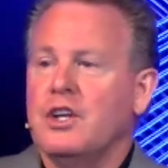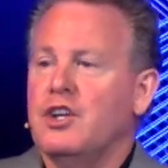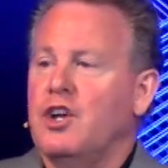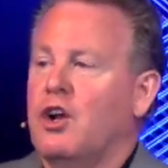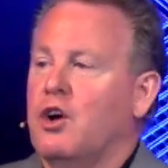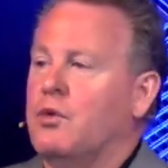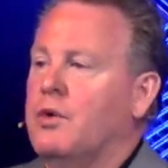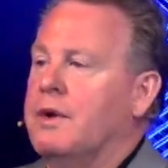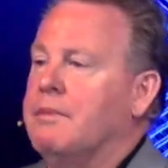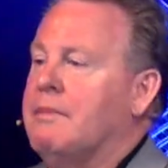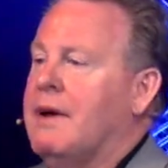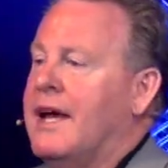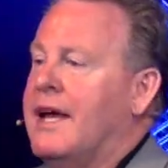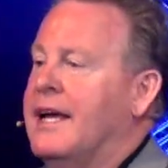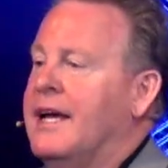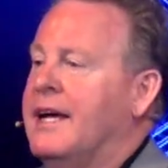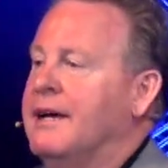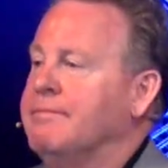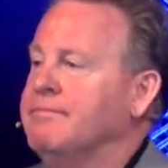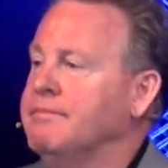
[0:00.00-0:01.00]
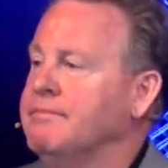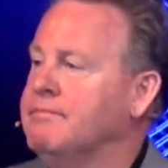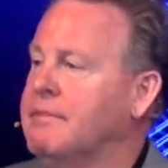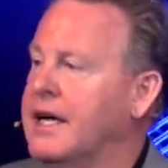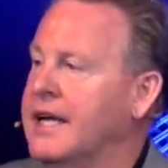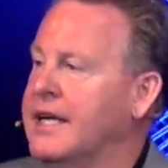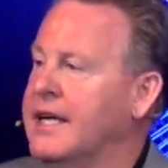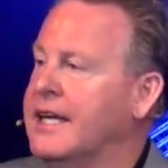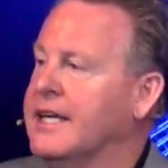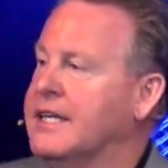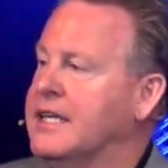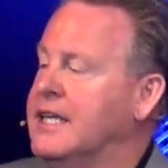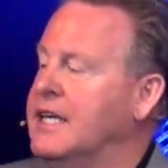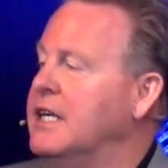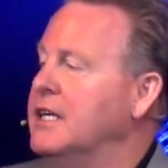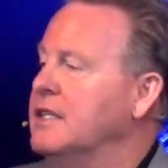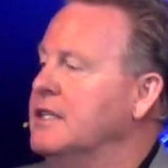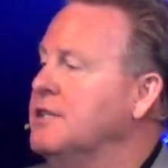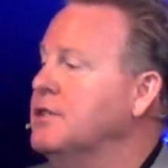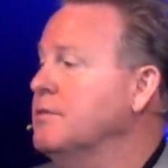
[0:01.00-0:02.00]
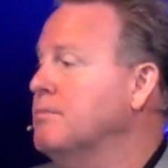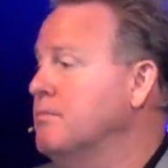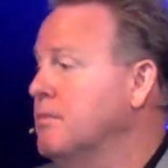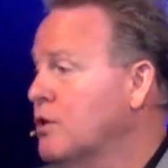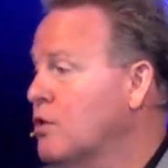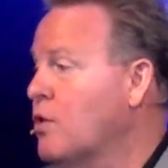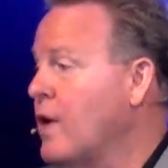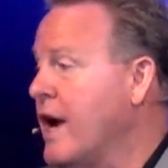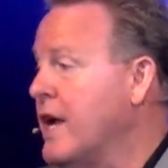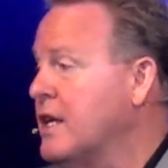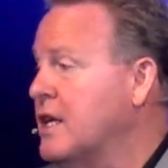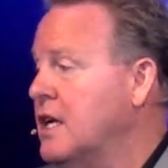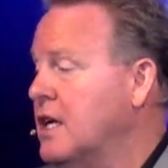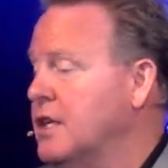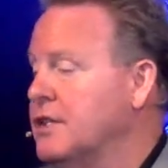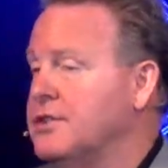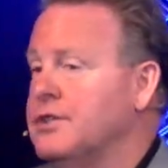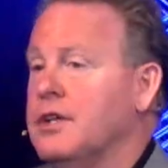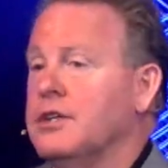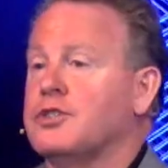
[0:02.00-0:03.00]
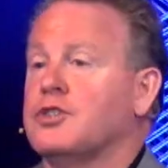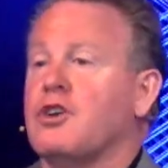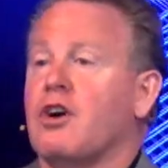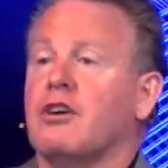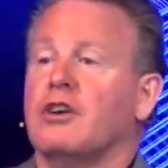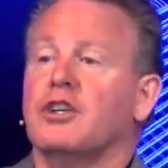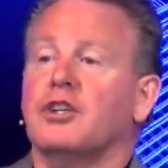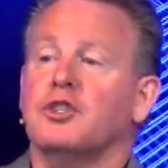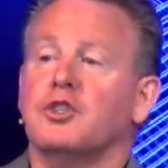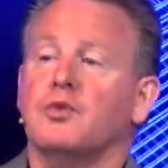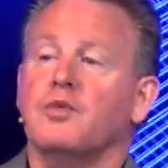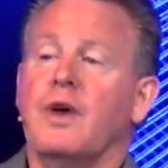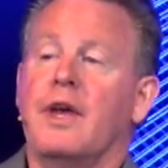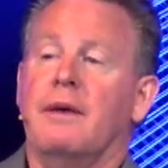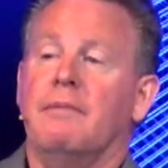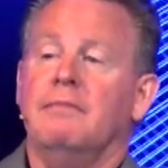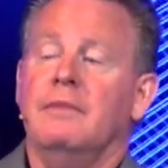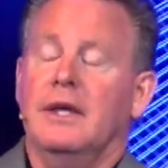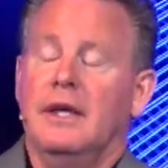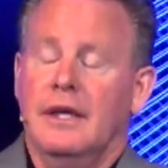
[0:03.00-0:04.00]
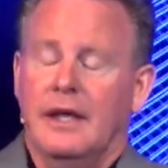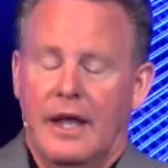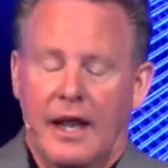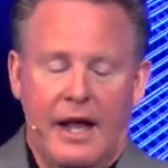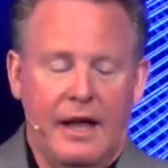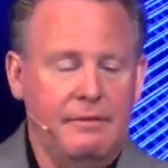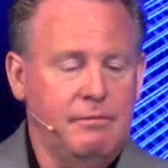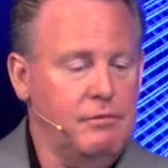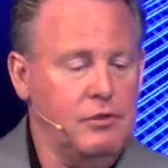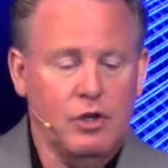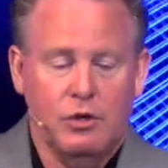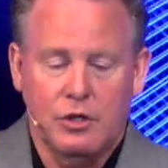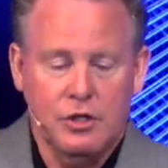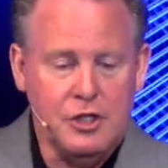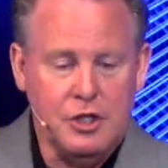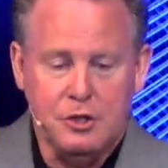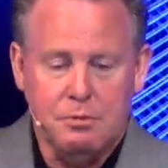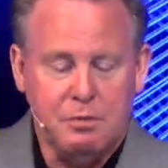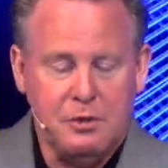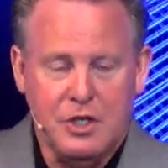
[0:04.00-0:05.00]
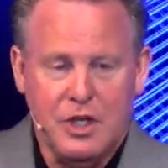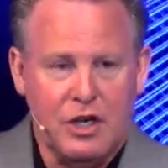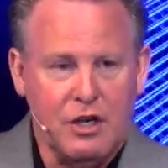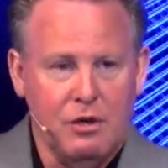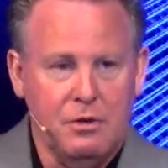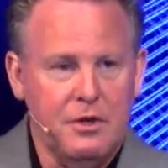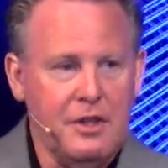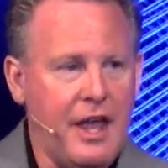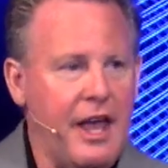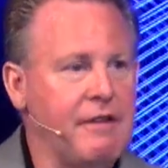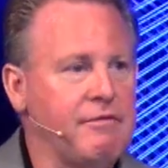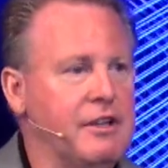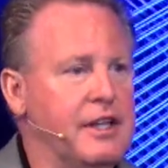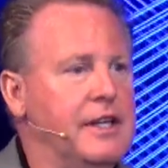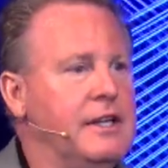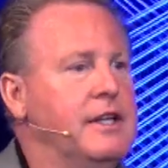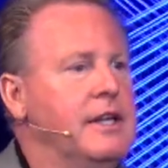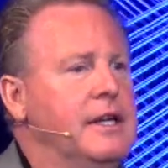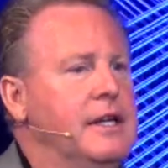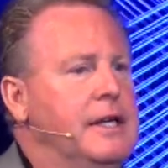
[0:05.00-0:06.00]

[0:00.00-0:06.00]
you know, when my grandkids started to swim, and I noticed this particularly with Evelyn.